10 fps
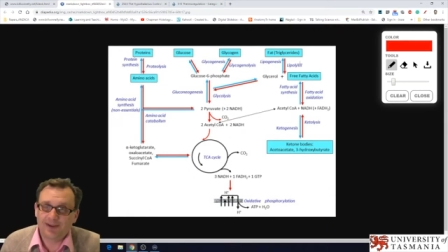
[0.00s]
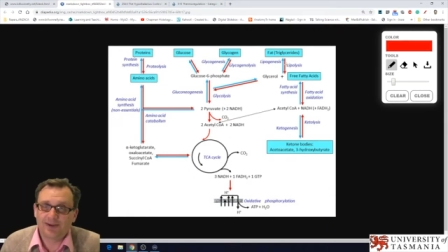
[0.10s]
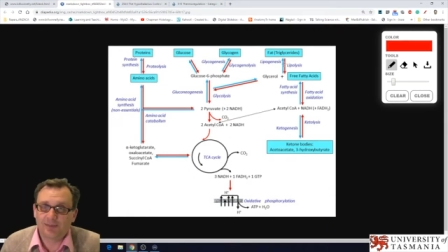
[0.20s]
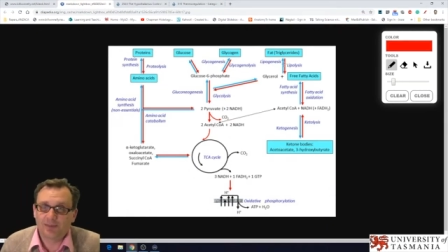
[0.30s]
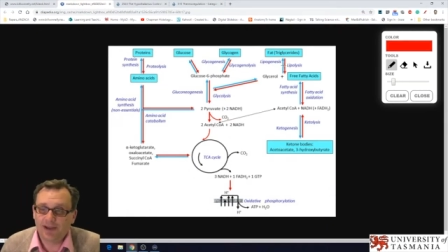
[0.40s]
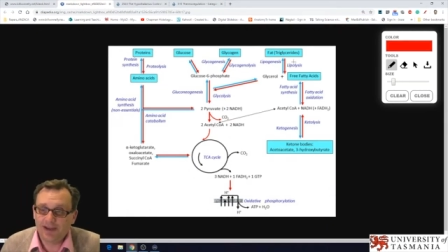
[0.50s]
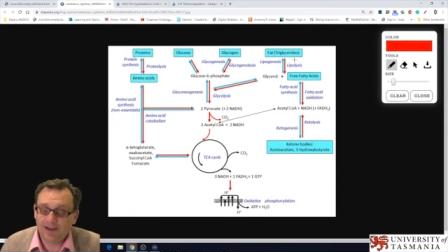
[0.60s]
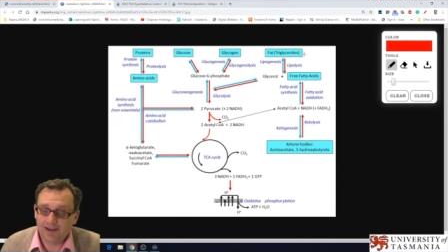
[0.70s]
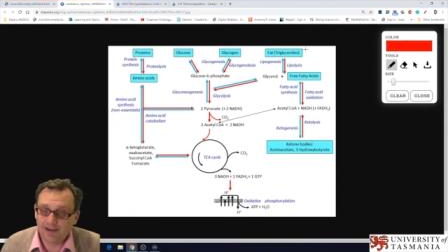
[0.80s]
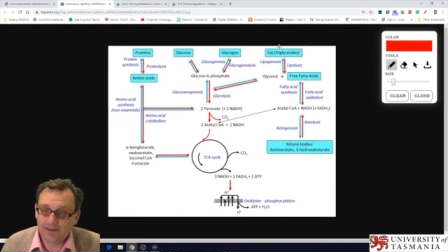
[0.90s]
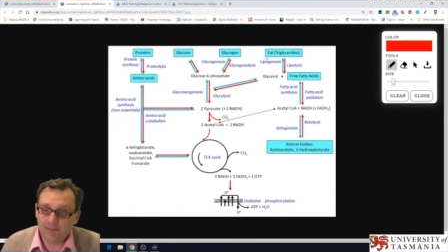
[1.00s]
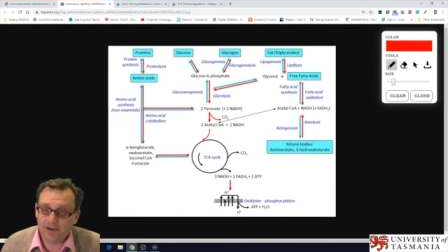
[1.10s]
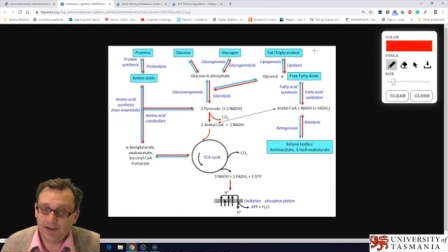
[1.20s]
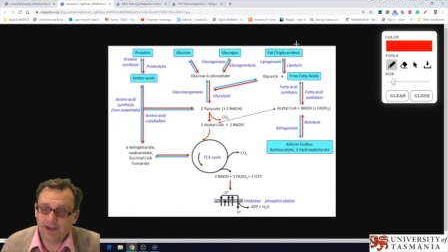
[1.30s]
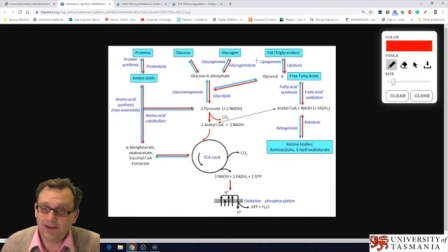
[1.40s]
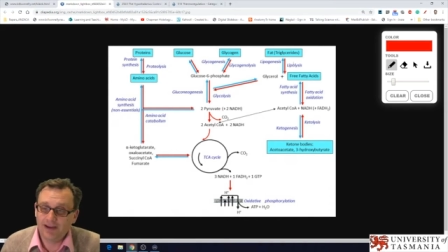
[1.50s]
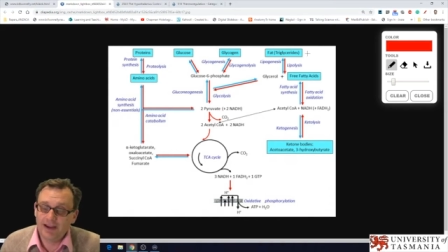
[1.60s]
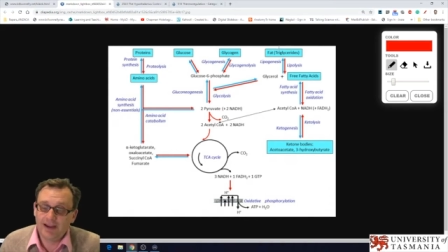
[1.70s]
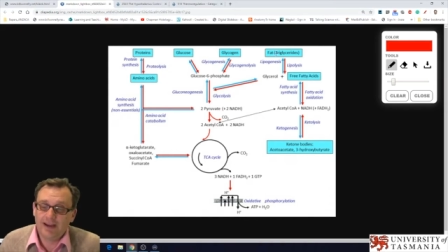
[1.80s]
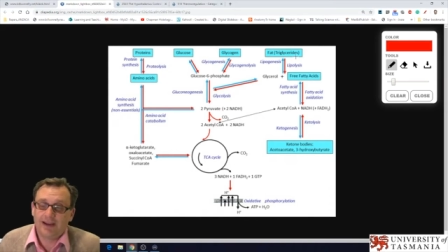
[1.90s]
I've certainly got my, uh,
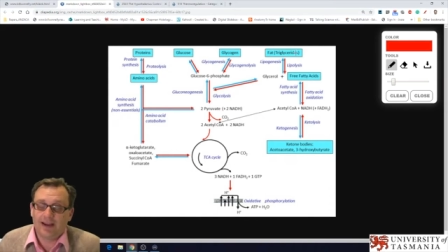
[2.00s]
my,